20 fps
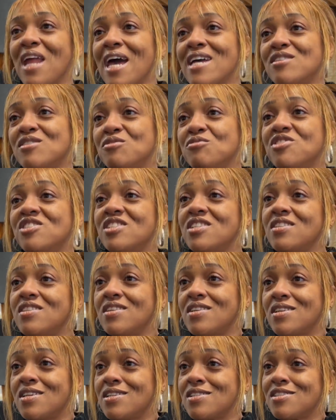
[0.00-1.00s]
do, she
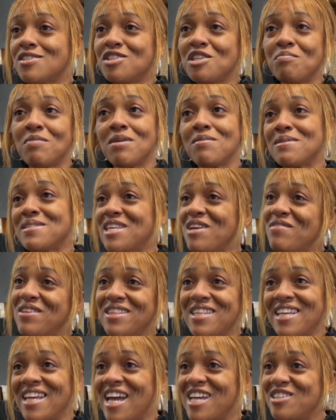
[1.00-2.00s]
does. She mimics everything
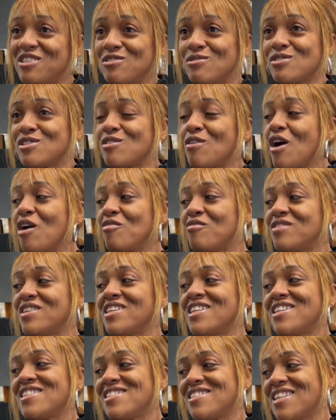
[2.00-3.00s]
I do. So hopefully,
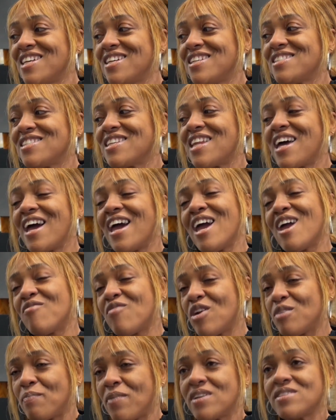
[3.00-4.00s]
these things that I have her
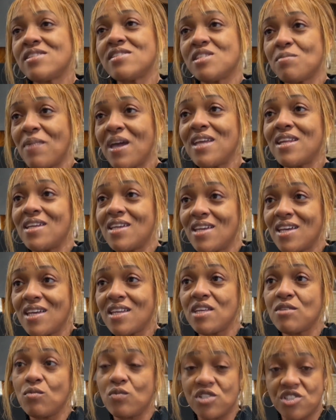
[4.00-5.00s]
participating in
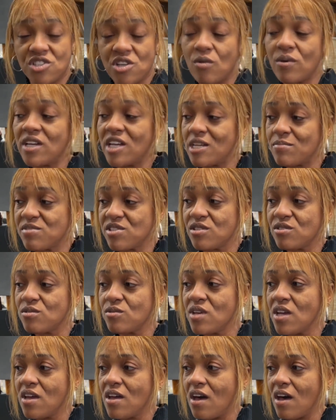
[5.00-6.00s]
and we're showing up to
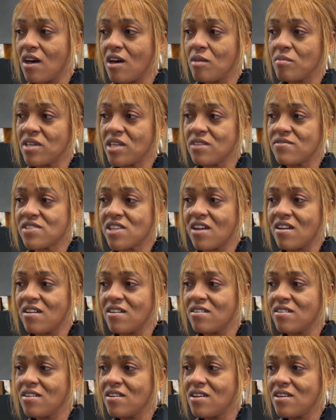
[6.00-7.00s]
um, gives her
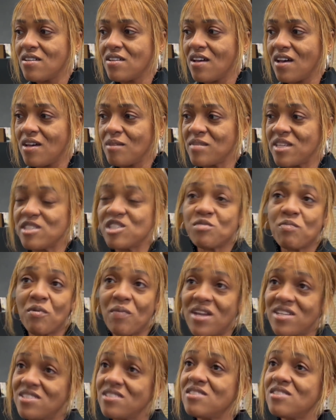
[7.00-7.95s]
um, the inspiration to